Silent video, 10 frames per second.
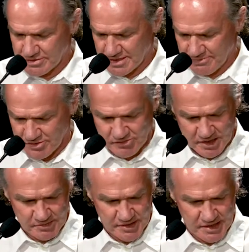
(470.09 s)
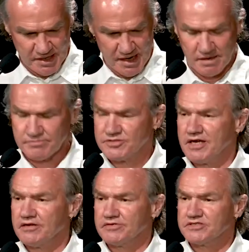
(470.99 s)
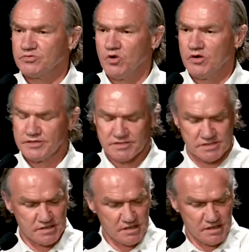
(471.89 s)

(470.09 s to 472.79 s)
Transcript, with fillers: um, incredibly um, generous words.